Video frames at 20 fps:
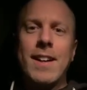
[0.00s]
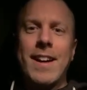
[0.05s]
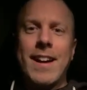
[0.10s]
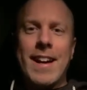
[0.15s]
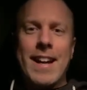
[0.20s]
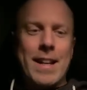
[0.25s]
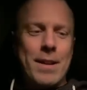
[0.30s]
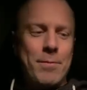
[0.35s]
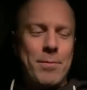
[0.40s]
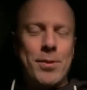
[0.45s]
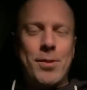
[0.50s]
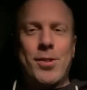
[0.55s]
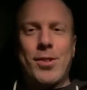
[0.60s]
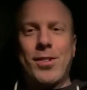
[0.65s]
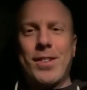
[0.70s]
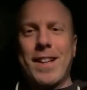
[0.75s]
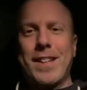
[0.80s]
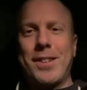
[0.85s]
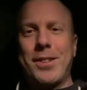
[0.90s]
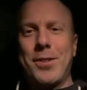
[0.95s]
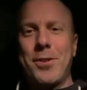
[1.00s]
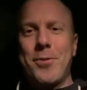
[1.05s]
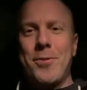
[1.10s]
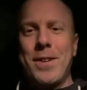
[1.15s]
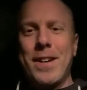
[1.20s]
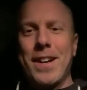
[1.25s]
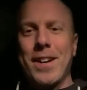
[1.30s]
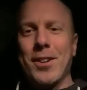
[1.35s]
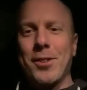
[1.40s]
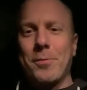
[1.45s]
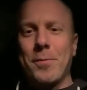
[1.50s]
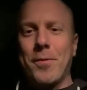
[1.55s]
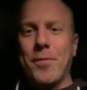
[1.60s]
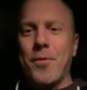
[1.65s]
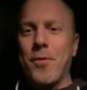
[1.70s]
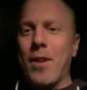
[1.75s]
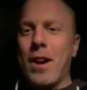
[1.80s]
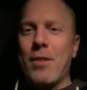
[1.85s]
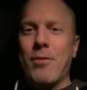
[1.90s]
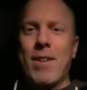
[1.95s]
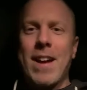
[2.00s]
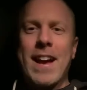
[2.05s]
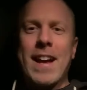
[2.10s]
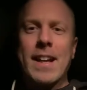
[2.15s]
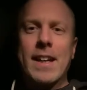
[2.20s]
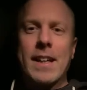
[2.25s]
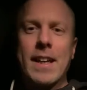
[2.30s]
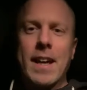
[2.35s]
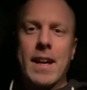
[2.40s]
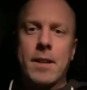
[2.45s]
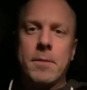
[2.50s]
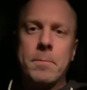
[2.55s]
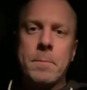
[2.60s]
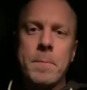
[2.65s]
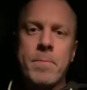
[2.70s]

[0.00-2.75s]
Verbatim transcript: And it was like 2 years before I ran again.